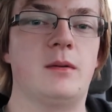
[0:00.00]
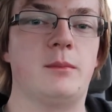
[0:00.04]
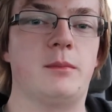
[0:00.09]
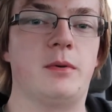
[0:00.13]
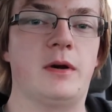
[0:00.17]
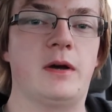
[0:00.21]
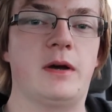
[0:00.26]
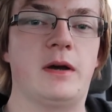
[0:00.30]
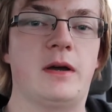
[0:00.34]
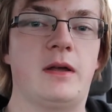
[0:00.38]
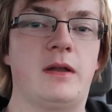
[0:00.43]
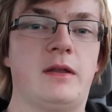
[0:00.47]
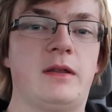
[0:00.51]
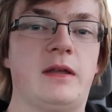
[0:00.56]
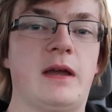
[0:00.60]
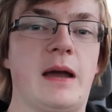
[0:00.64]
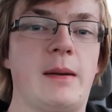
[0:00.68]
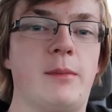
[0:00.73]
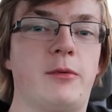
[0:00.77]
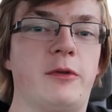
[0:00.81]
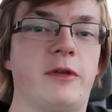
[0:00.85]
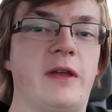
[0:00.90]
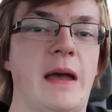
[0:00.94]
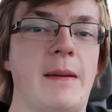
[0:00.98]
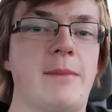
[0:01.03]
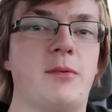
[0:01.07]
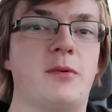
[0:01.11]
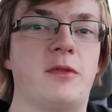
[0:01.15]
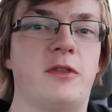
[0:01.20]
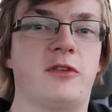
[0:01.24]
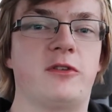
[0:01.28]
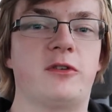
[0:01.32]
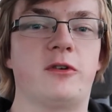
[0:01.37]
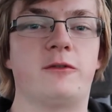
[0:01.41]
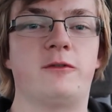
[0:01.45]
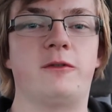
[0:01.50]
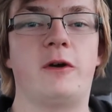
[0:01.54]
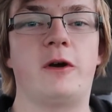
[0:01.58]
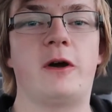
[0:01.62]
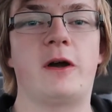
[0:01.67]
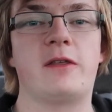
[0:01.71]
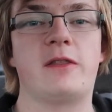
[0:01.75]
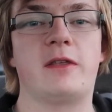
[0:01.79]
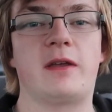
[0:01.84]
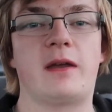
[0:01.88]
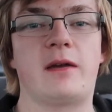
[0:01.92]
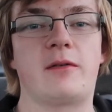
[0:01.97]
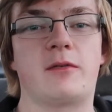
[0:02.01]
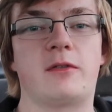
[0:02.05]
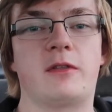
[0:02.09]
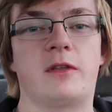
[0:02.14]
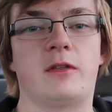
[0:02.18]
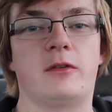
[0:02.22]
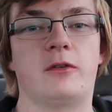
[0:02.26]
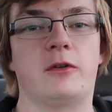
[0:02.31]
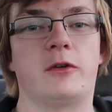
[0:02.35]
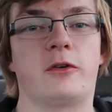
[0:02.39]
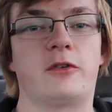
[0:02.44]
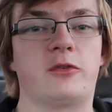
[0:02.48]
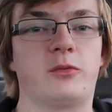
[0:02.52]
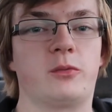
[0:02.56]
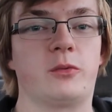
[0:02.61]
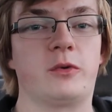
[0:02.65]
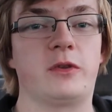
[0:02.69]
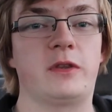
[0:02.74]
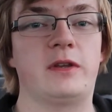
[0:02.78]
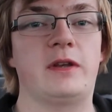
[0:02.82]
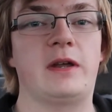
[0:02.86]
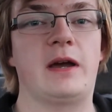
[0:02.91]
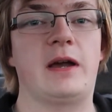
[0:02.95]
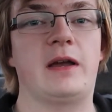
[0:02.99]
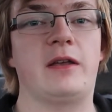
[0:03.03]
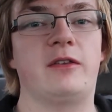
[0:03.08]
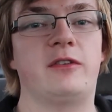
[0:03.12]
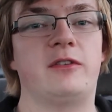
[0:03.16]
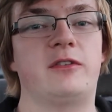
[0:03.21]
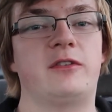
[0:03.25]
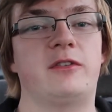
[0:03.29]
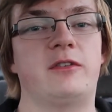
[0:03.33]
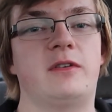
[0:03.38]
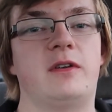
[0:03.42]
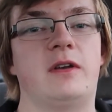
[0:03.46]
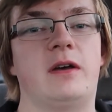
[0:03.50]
But yeah, I'm really happy with it so far. I think everything looks really nice.